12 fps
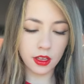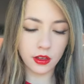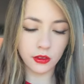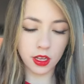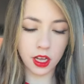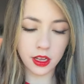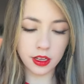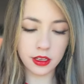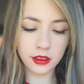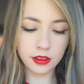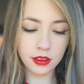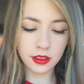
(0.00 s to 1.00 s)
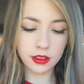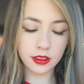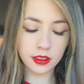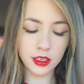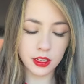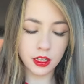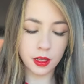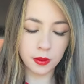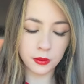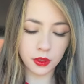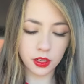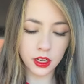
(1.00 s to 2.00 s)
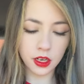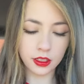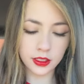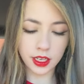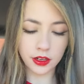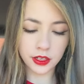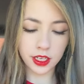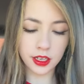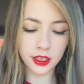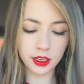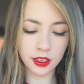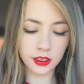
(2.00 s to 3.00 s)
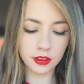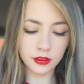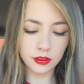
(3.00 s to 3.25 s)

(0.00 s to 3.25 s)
Okay, let's get a couple more cards out here.